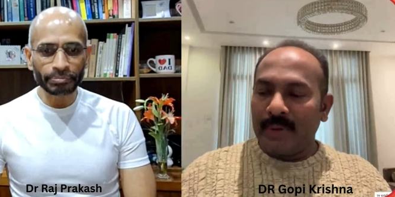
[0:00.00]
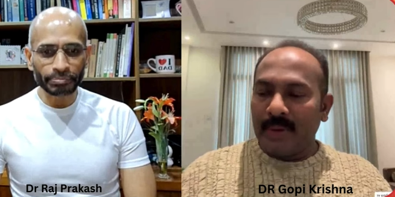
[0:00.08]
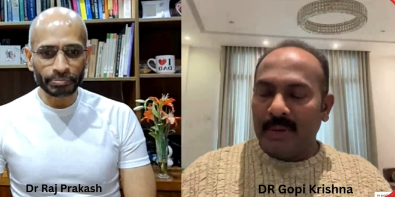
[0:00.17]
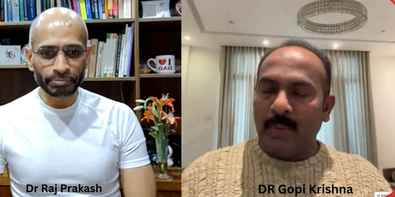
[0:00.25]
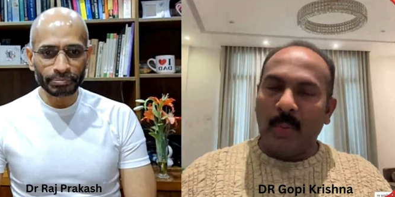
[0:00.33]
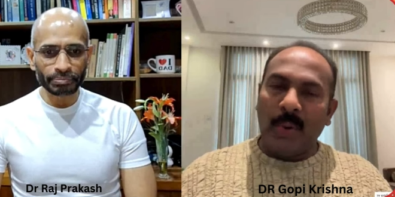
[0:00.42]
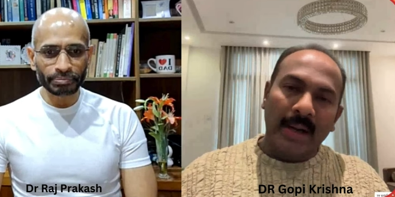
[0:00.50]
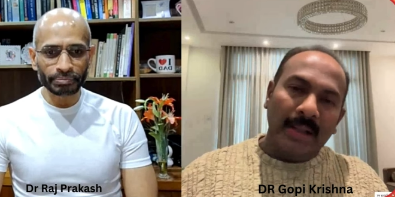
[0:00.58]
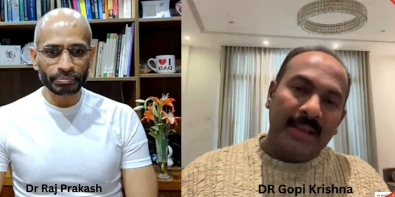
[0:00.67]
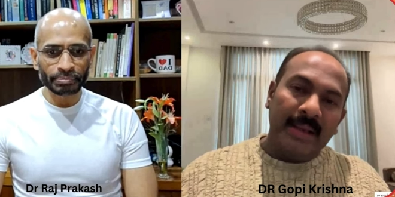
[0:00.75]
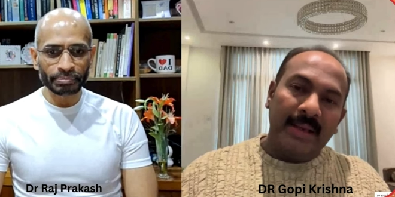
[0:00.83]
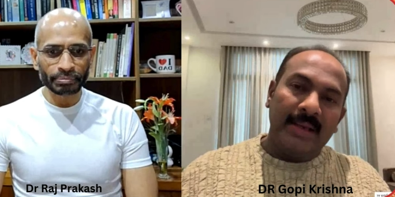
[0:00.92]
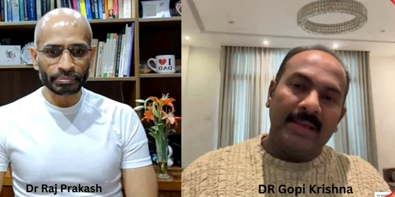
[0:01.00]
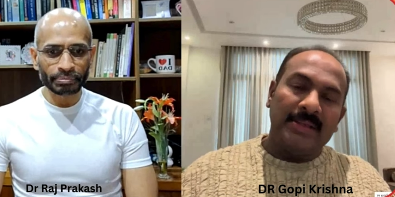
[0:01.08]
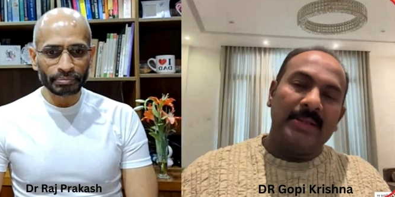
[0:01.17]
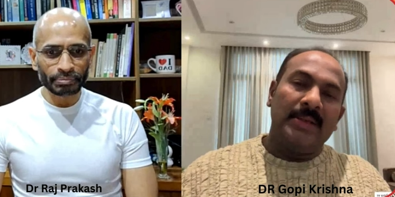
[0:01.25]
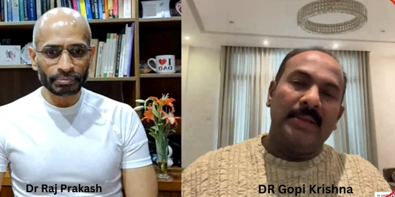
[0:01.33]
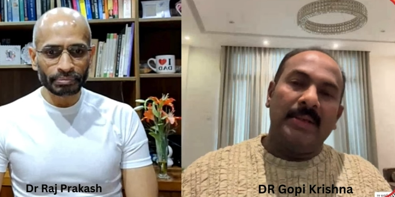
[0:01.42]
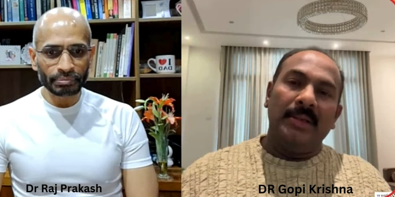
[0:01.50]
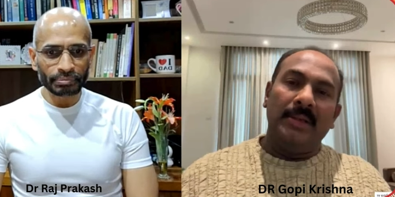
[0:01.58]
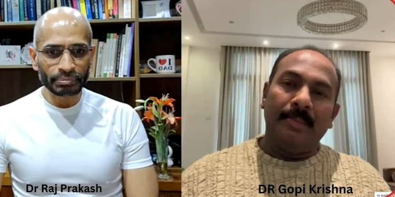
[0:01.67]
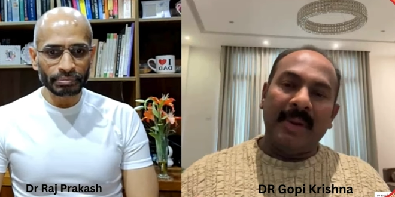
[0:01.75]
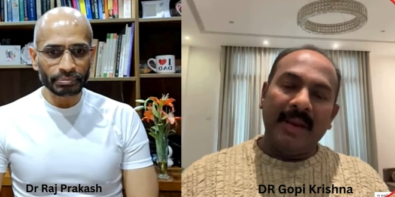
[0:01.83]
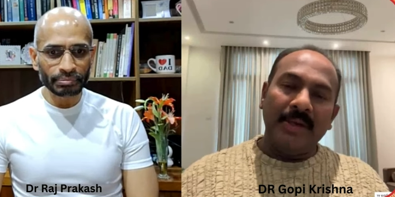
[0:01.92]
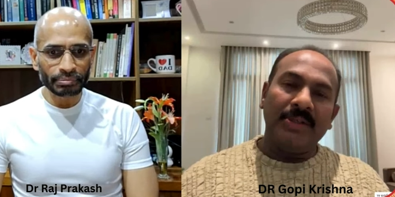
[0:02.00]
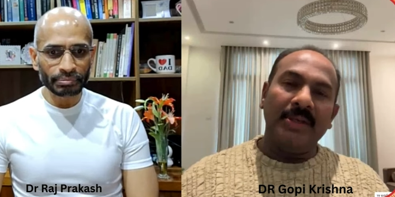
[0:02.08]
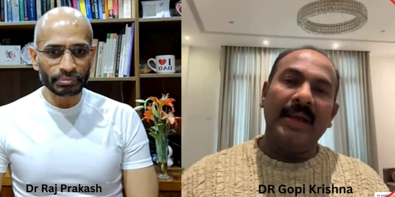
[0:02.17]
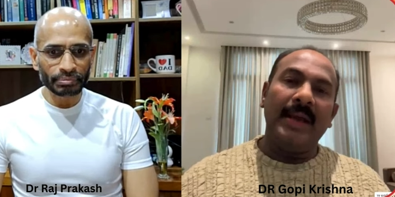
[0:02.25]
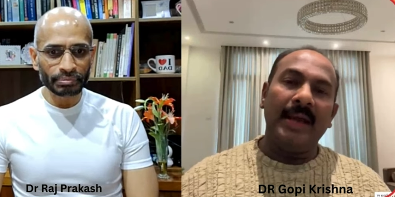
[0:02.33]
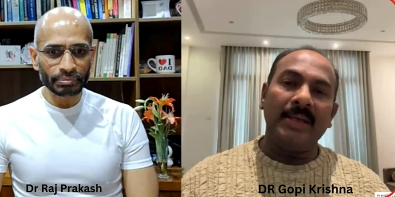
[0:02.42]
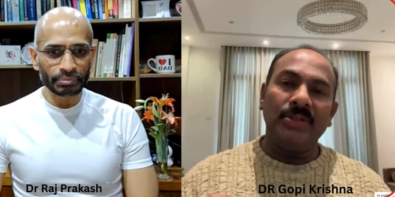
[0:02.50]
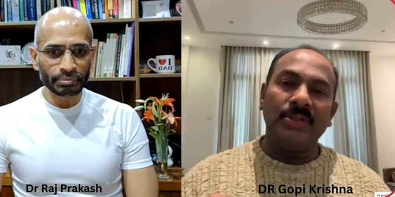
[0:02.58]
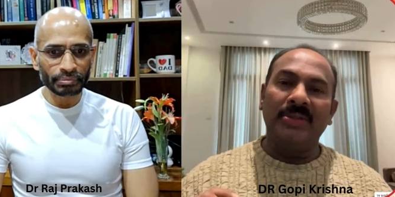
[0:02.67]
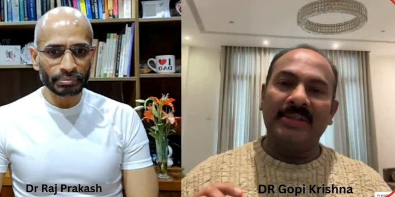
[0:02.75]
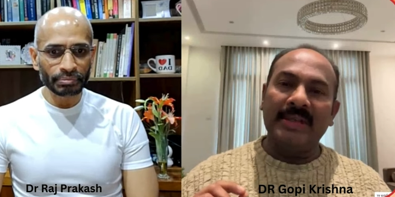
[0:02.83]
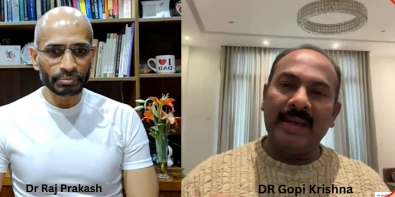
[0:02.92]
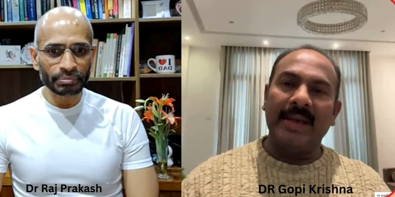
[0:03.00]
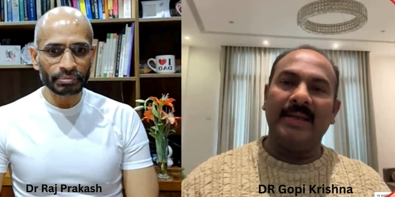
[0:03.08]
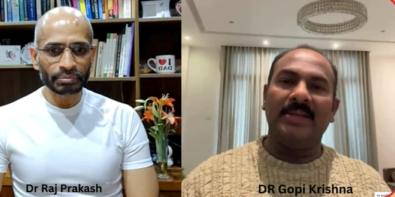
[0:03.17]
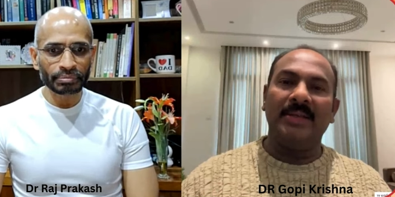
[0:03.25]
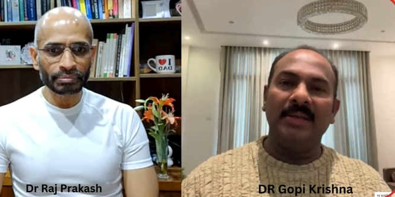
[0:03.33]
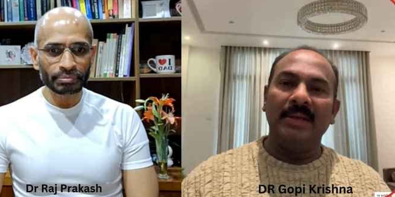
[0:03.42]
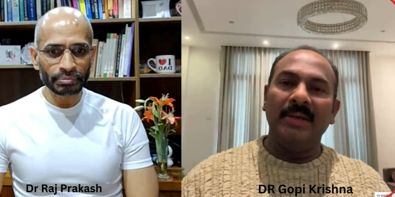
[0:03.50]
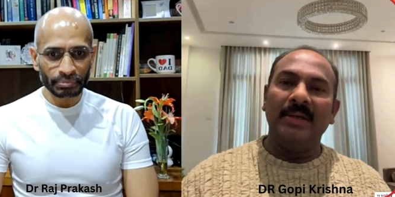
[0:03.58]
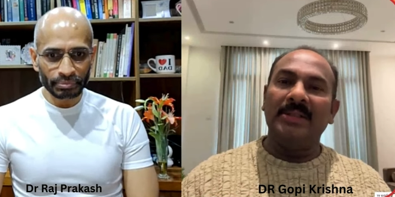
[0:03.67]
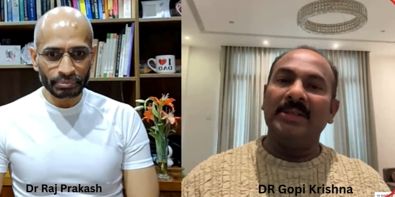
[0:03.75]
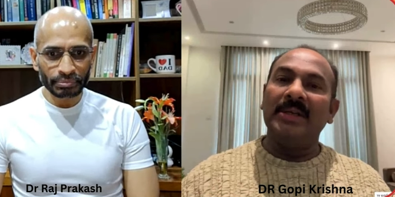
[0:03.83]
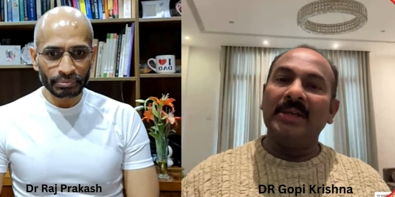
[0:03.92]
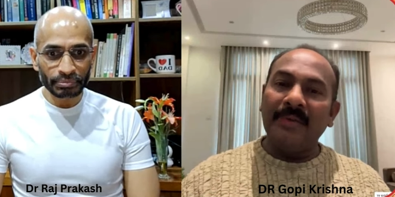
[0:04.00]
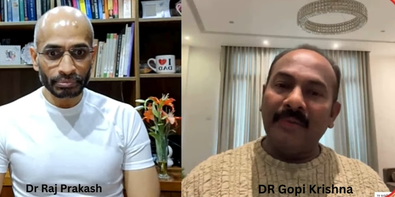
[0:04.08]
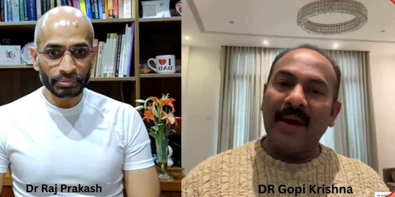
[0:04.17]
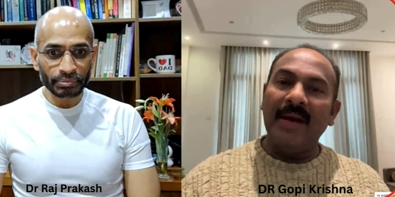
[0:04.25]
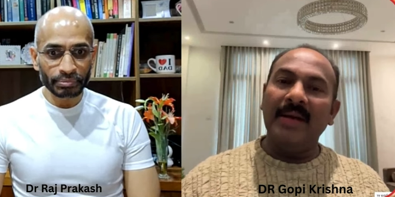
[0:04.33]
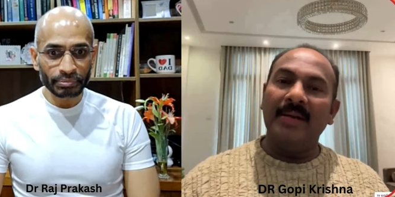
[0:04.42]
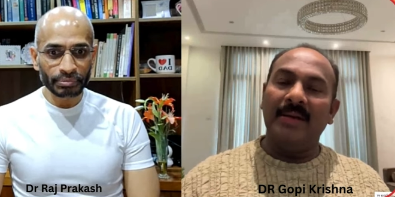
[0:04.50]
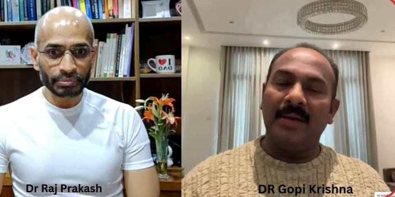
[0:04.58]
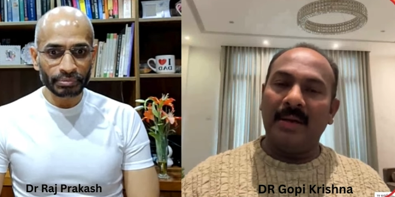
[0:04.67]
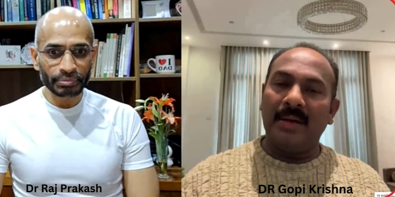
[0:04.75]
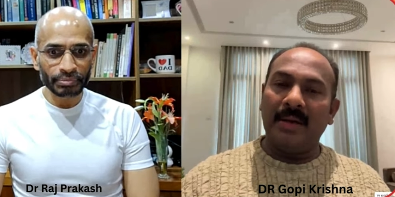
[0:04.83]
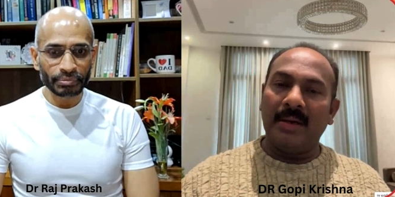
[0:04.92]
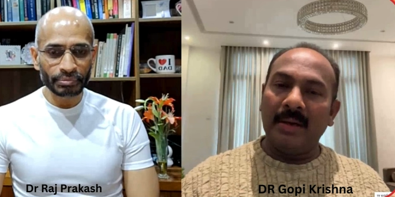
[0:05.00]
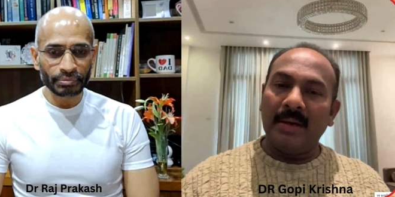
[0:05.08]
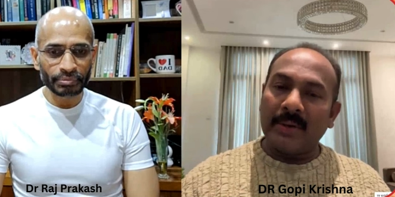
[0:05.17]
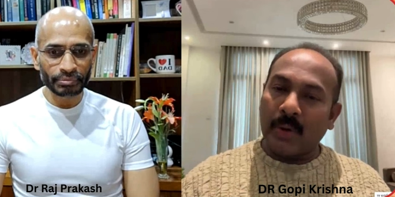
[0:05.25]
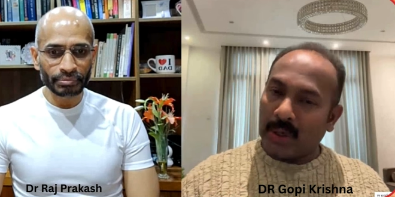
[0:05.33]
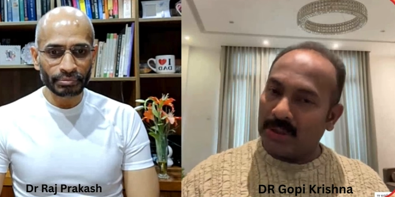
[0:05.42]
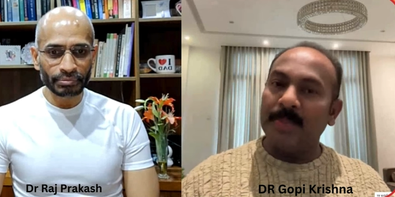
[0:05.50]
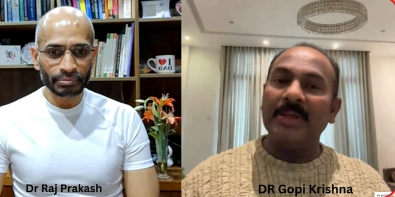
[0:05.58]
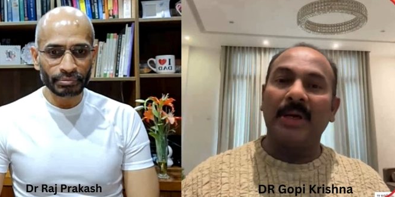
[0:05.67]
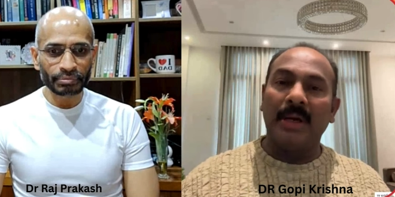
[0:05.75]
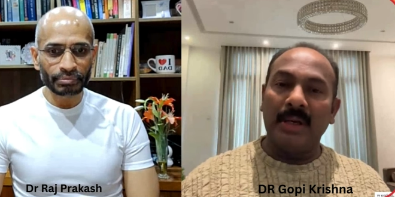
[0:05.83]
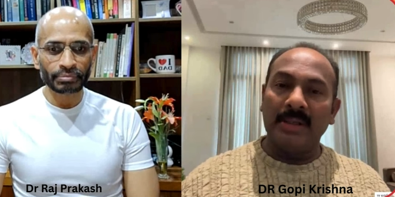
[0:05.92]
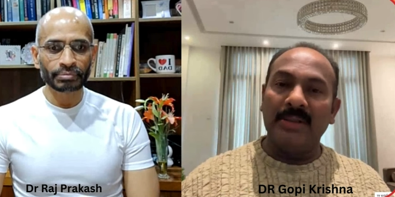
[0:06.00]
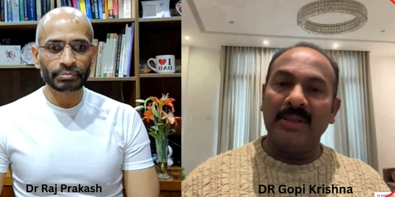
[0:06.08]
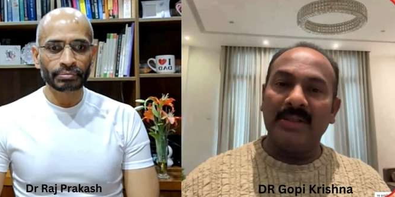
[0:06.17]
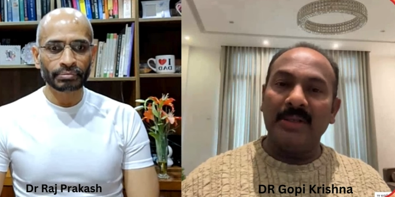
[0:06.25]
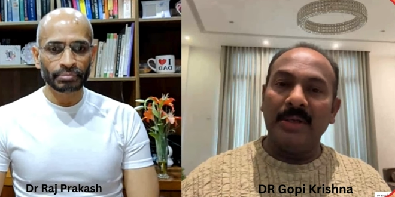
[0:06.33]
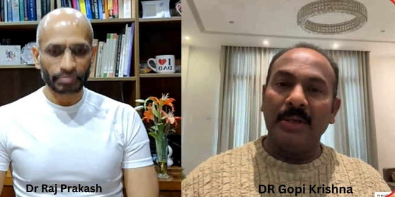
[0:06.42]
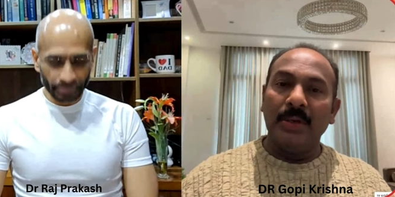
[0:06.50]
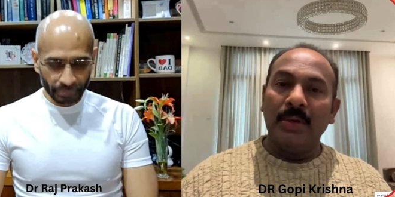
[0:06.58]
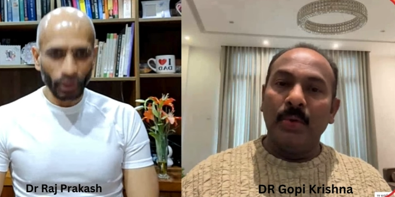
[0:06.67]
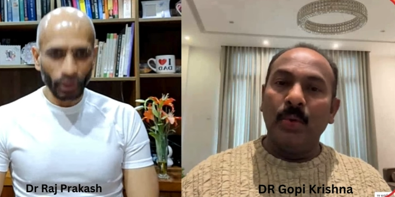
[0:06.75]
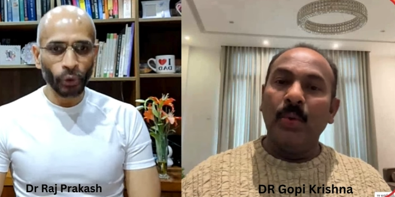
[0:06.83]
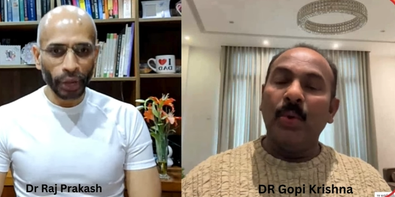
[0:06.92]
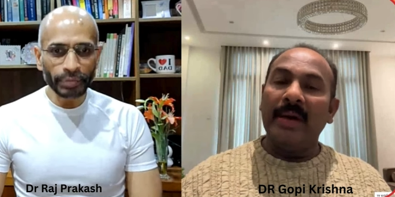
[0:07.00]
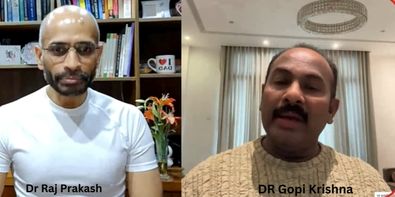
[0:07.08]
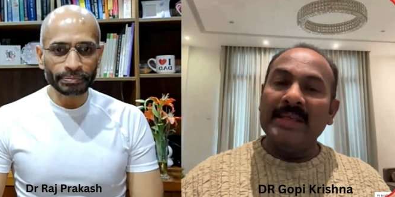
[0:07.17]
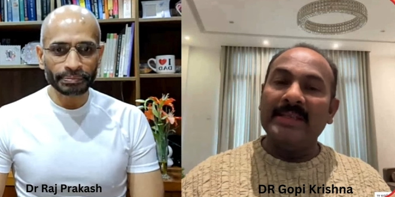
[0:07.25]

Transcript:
Speaker 1: So the only thing is the patient has to select a certified uh, cosmetologist who okay.